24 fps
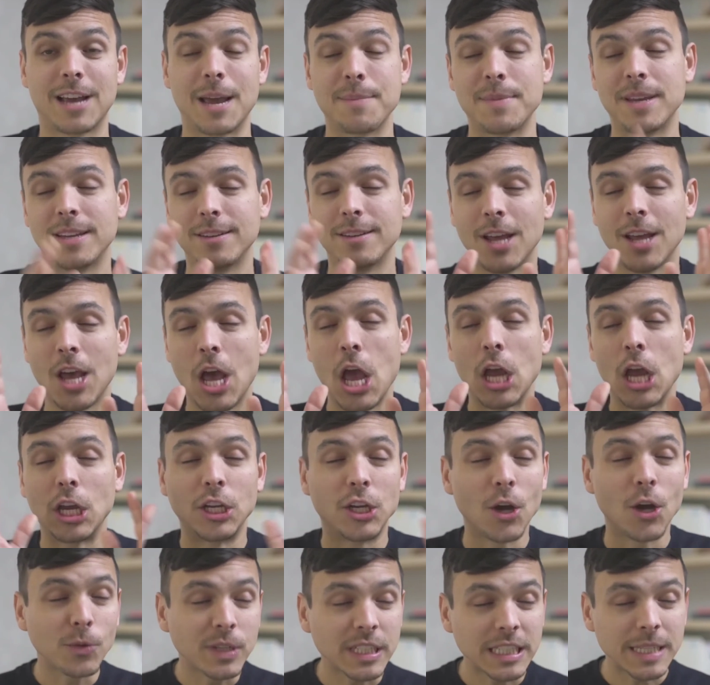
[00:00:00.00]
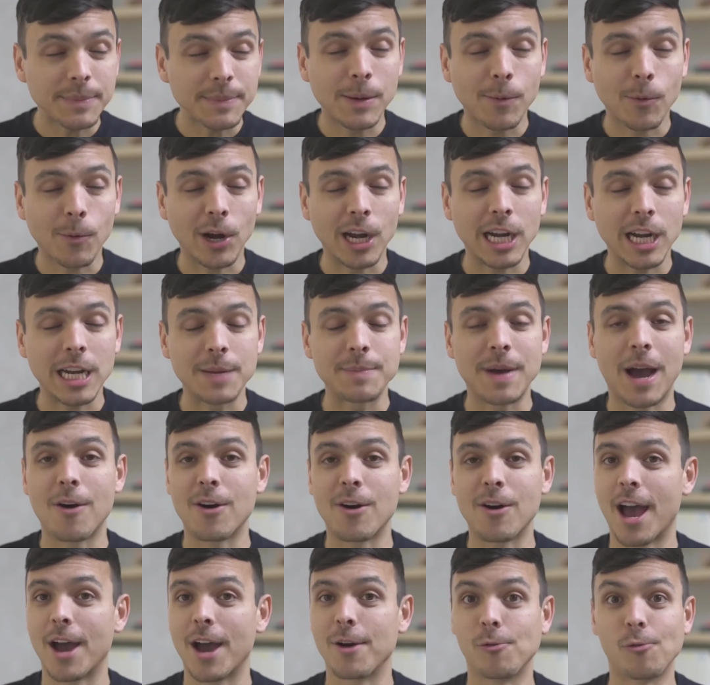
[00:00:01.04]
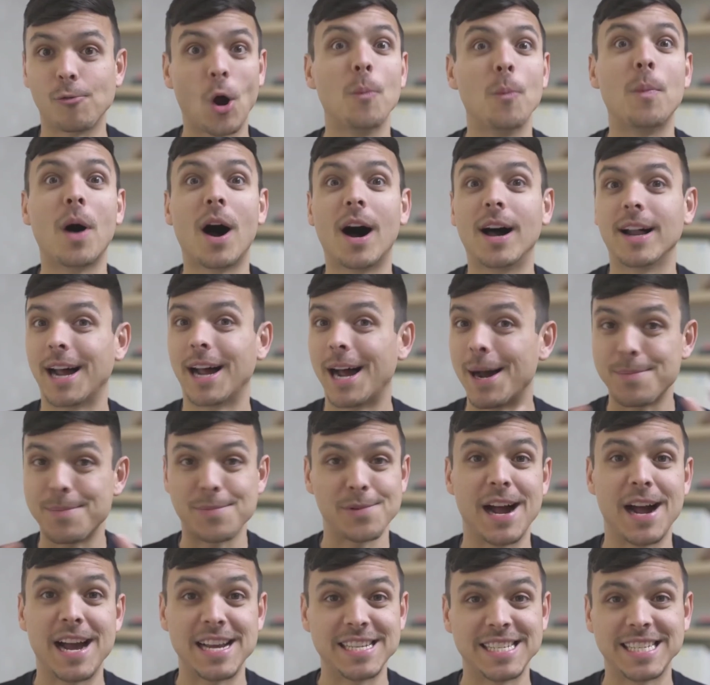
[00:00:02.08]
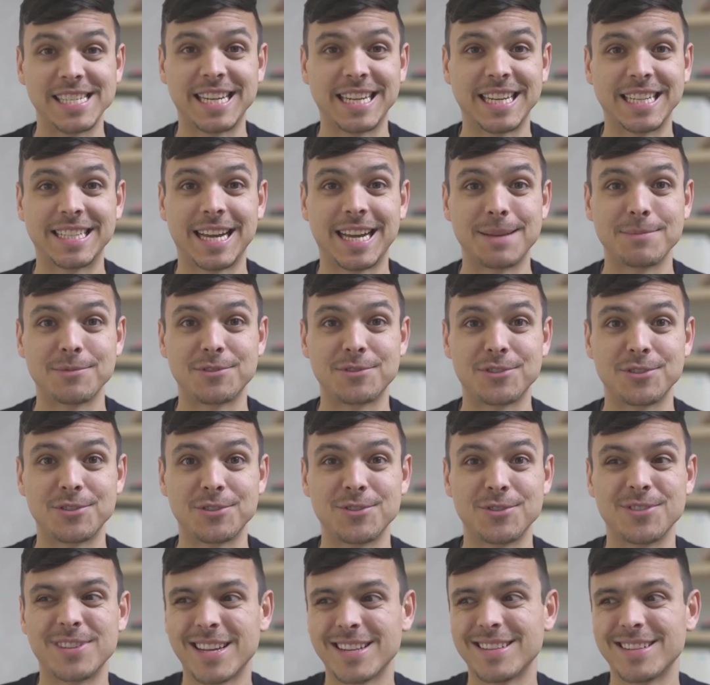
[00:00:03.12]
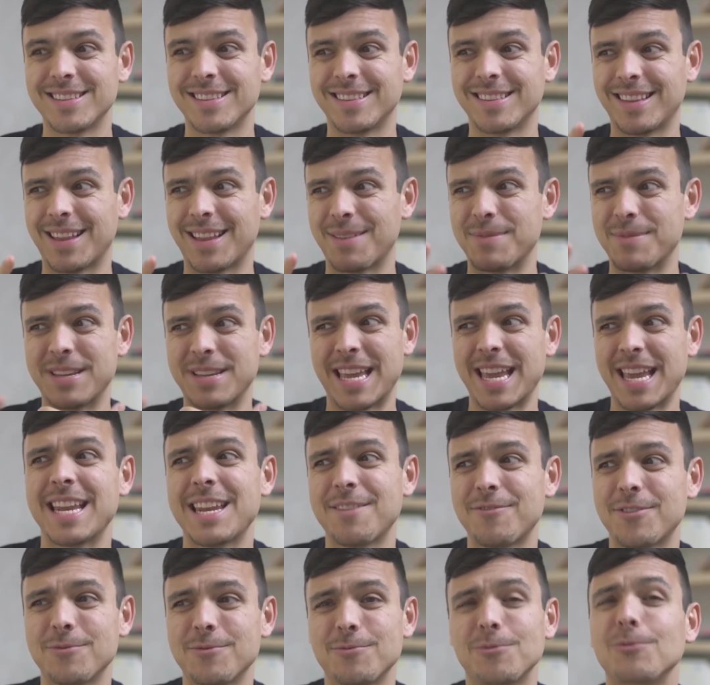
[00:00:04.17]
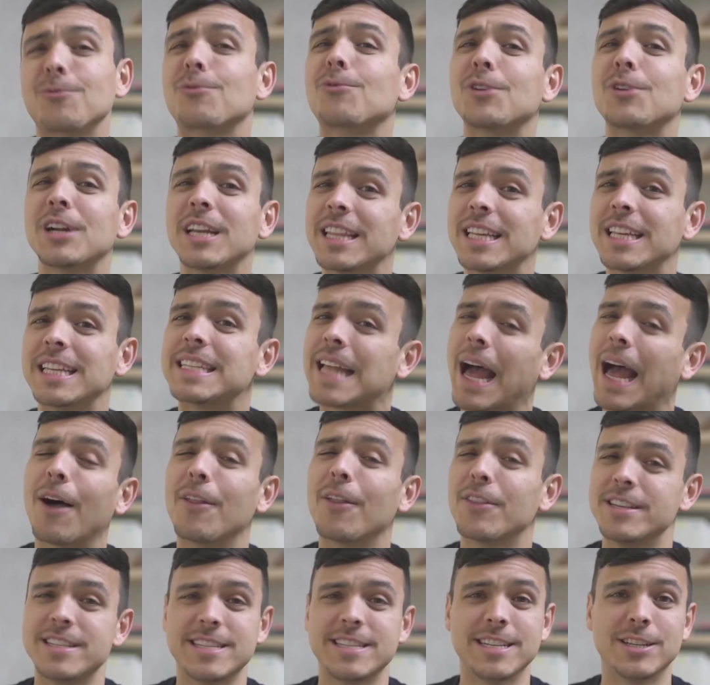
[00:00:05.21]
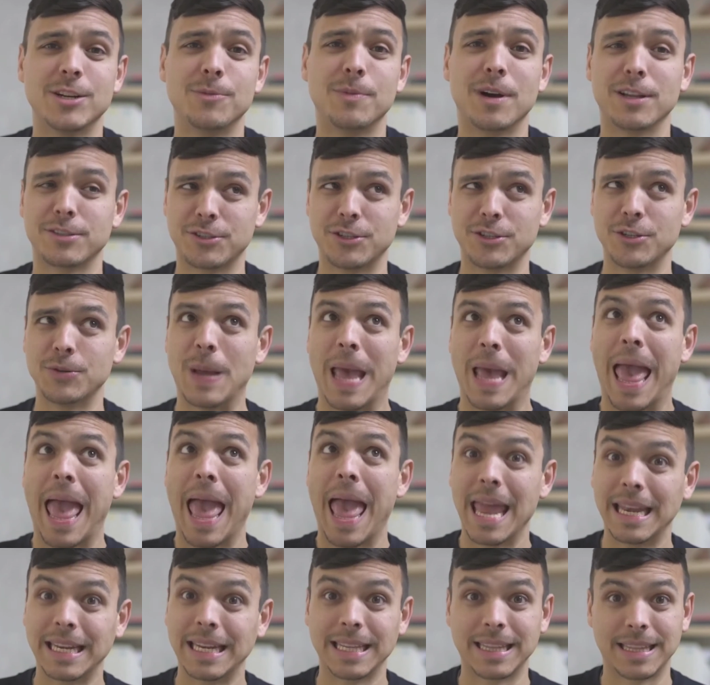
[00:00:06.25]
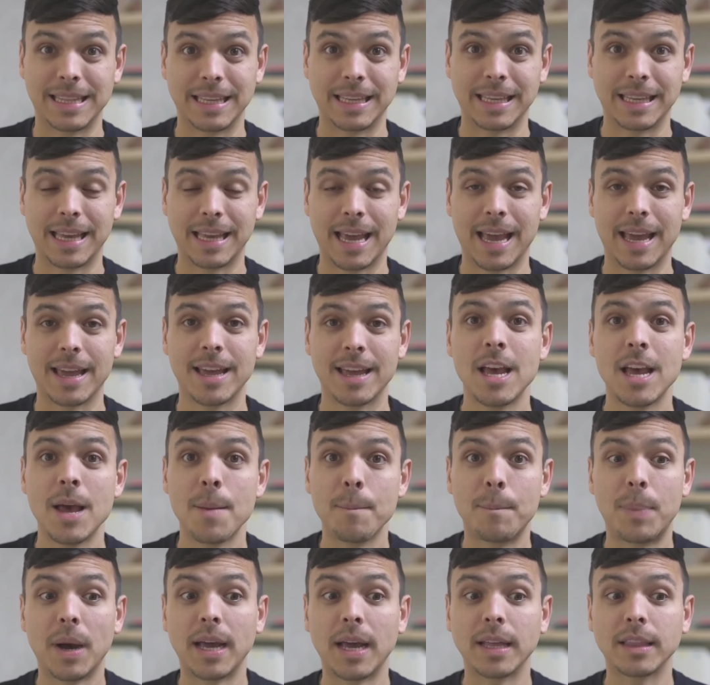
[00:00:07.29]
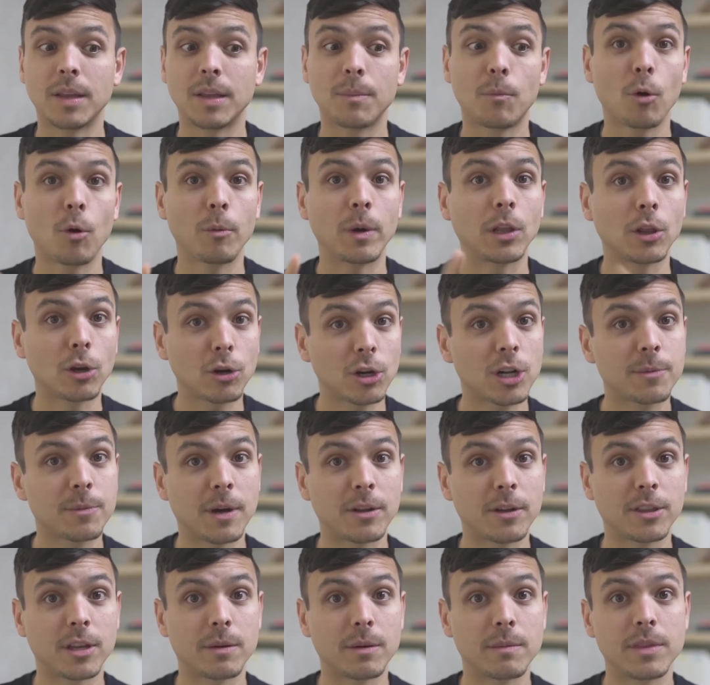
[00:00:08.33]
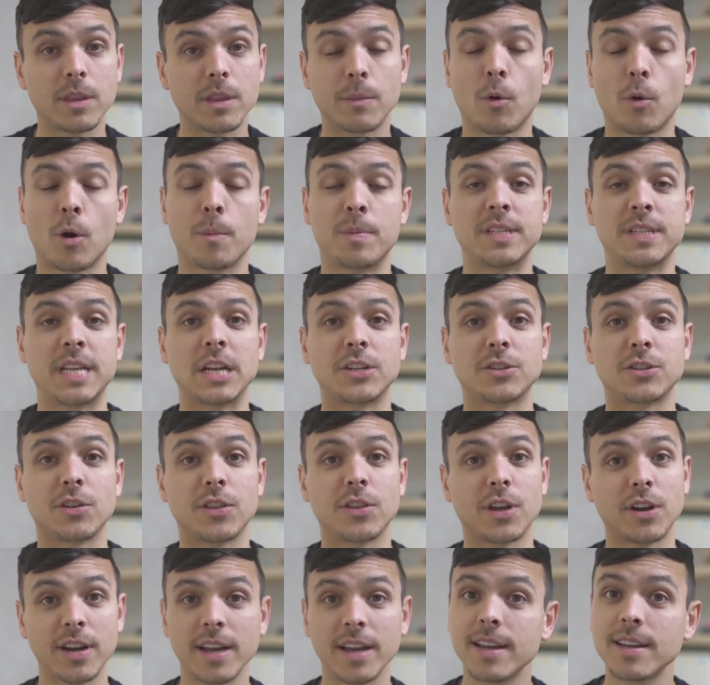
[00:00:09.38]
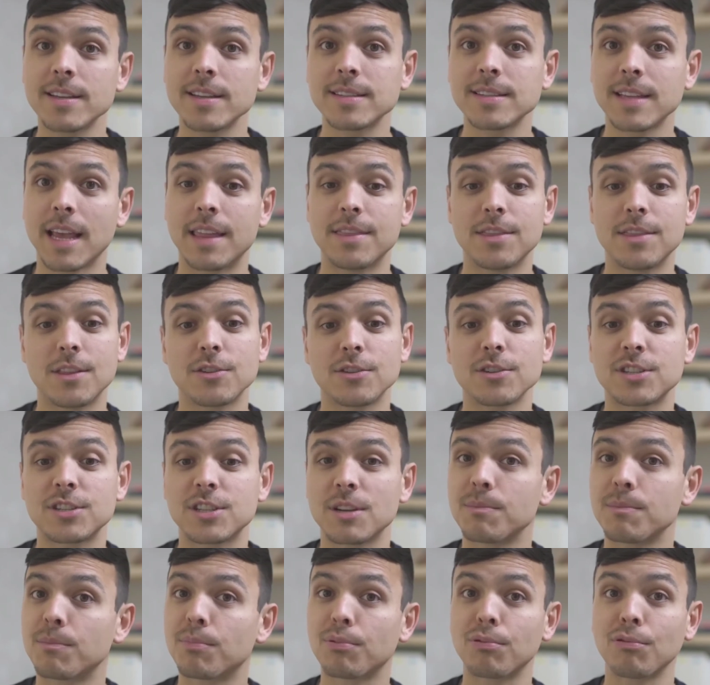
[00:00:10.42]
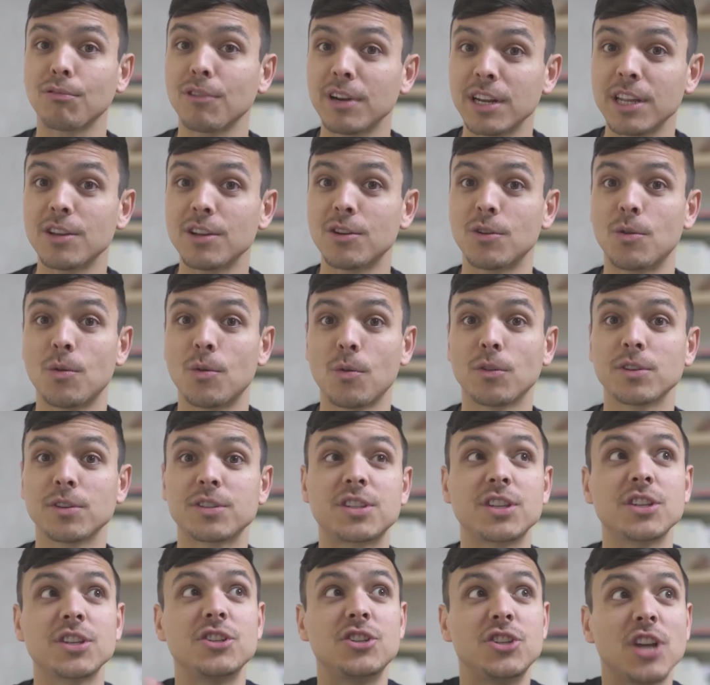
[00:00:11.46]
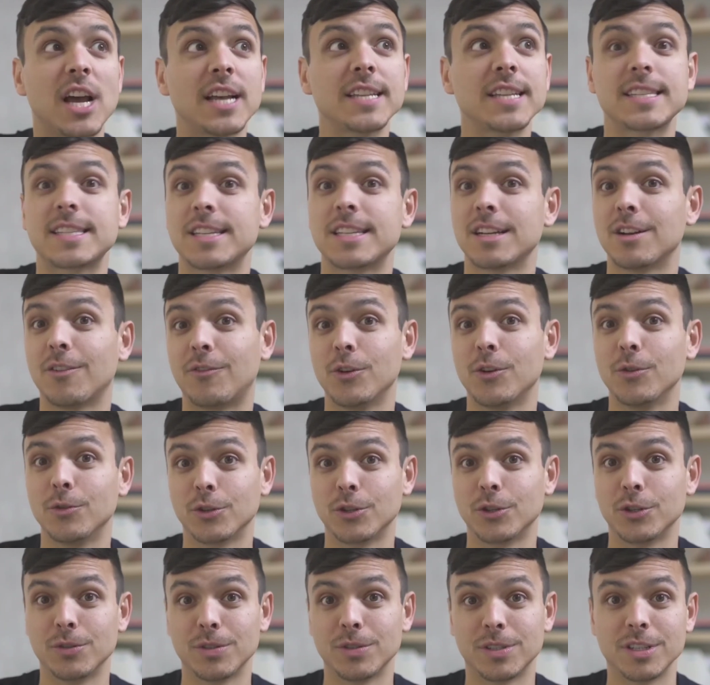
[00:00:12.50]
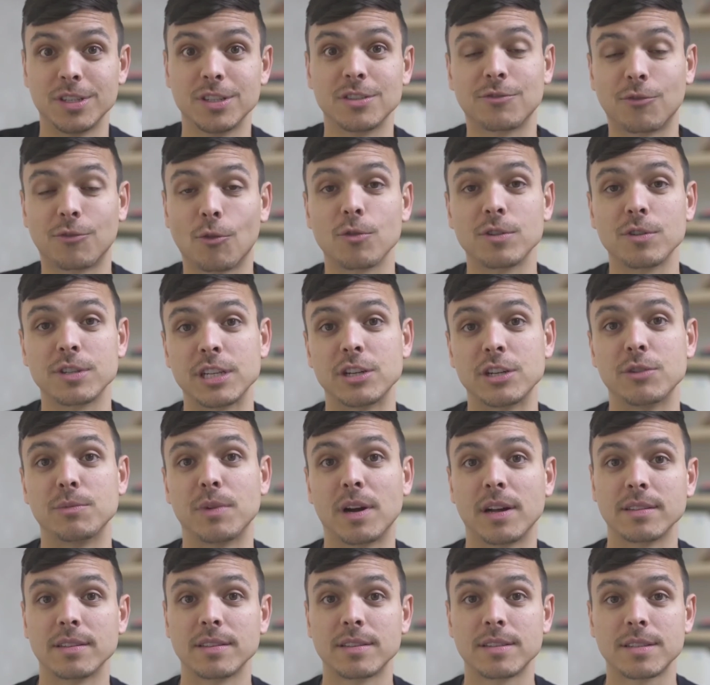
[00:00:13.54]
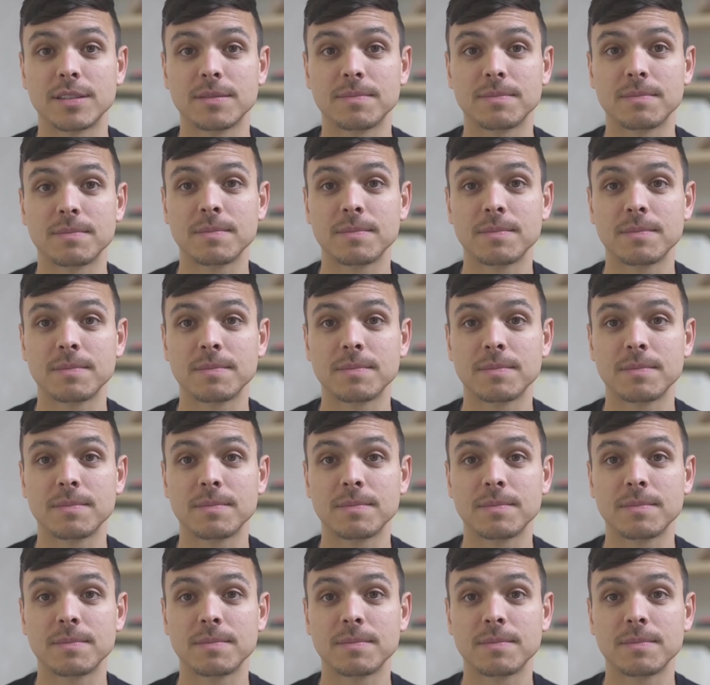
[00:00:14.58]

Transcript: I mean, you don't need to be worried about a robot uprising anytime soon, and we can't even really tell these xenobots to do anything yet. But the more we learn about them, the more potential there is, and there's some pretty cool suggested future uses for xenobots.